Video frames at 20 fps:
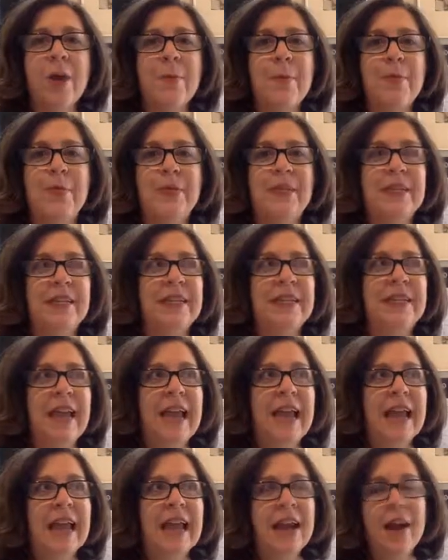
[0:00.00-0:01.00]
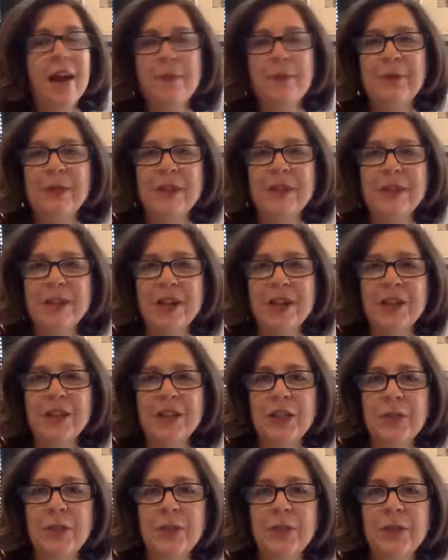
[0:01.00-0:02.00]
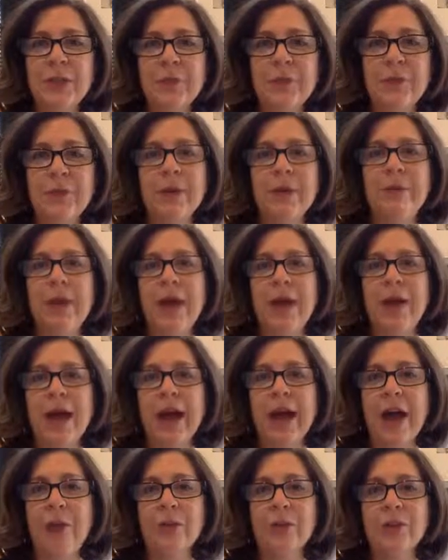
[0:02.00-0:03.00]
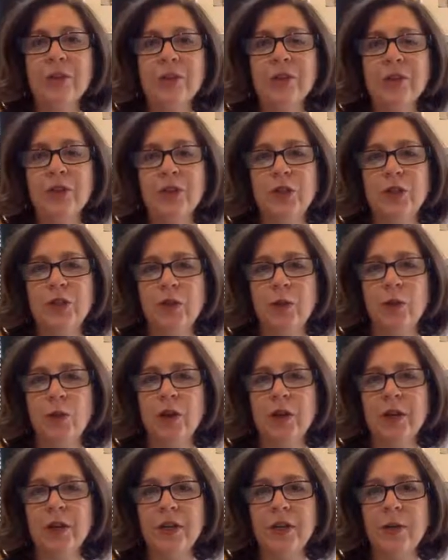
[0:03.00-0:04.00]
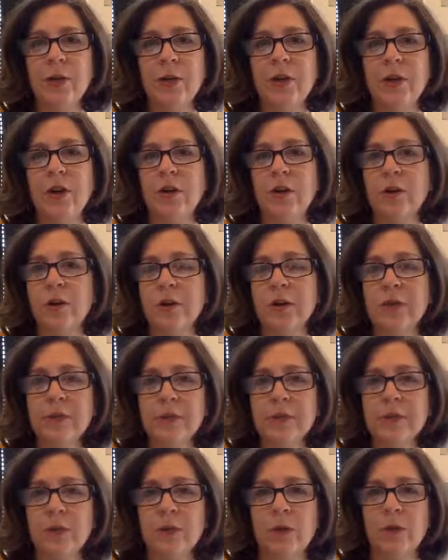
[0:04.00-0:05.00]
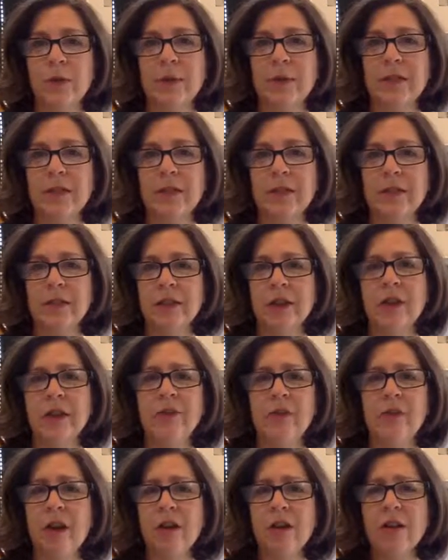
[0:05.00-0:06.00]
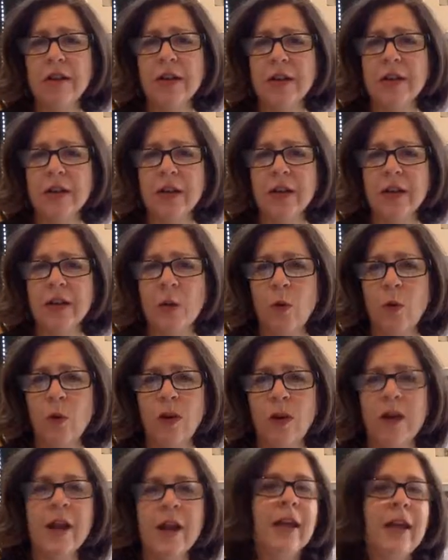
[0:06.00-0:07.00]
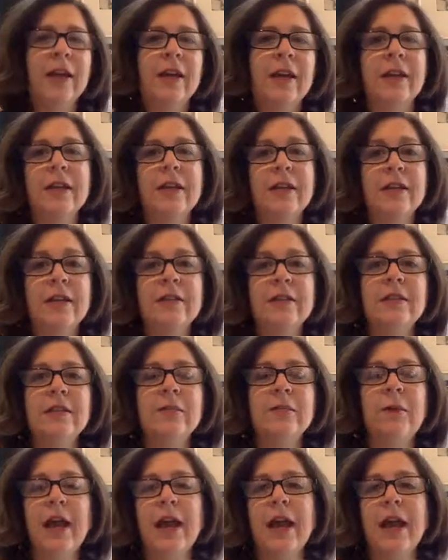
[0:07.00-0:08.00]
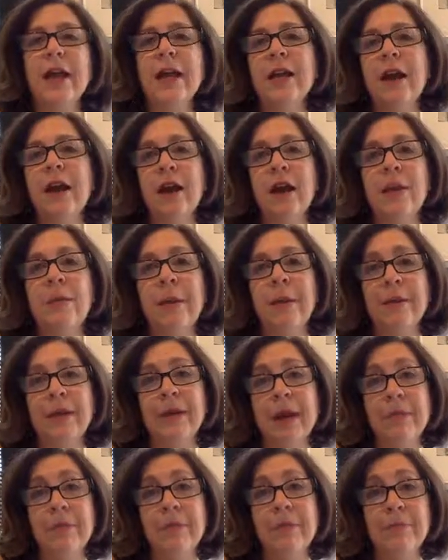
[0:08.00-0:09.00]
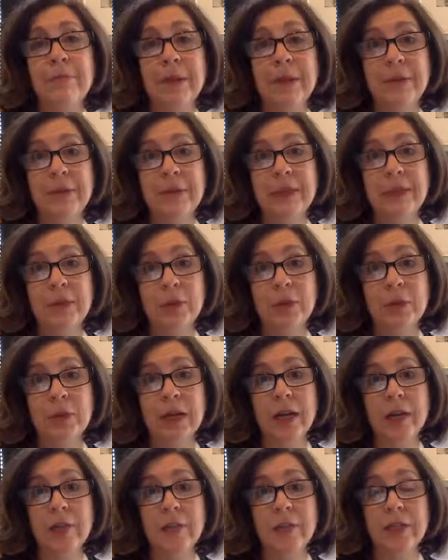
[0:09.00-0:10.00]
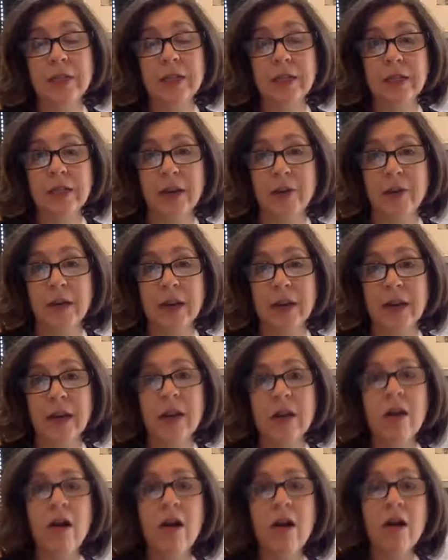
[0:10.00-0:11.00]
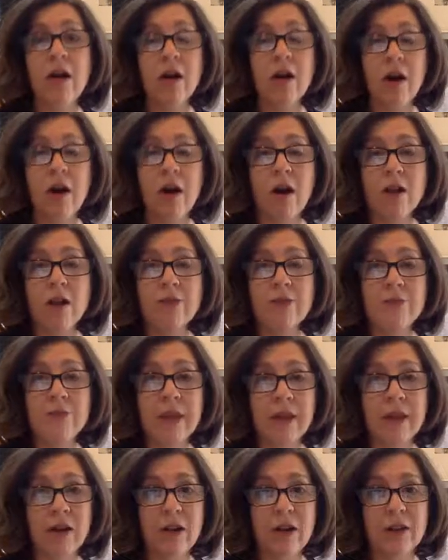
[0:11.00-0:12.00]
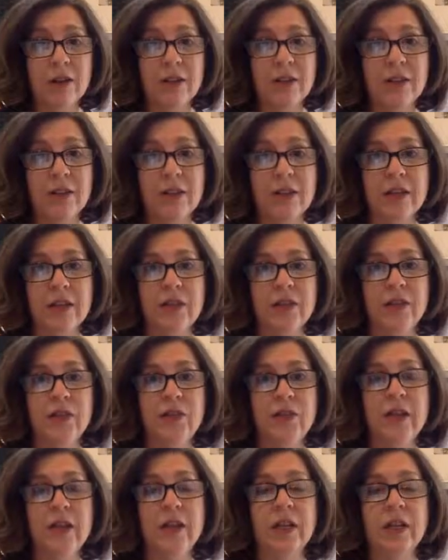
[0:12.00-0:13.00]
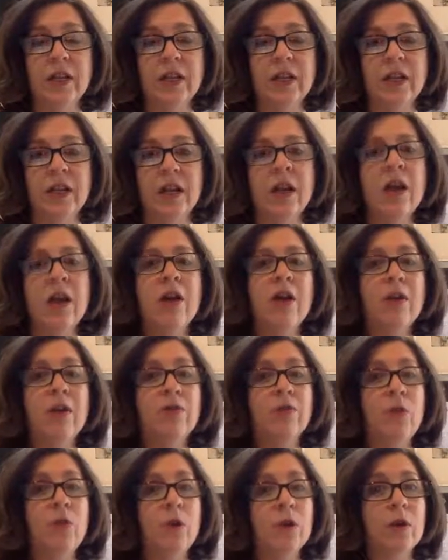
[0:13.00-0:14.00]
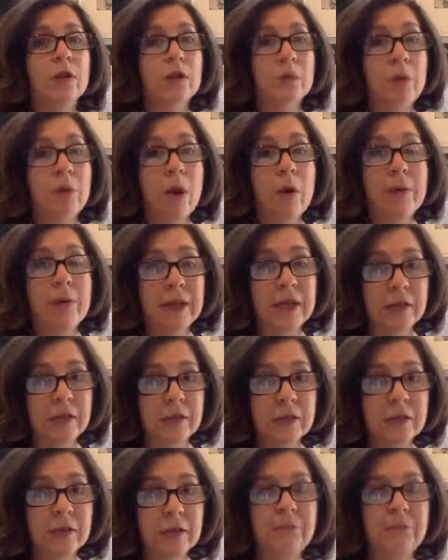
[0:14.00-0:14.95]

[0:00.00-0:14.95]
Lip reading: Today I'm going to talk to you a little bit about how to store your Christmas ornaments and your holiday decor in an easy way. I'm kind of a minimalist when it comes to decorating. All of my holiday things fit in 4 small bins.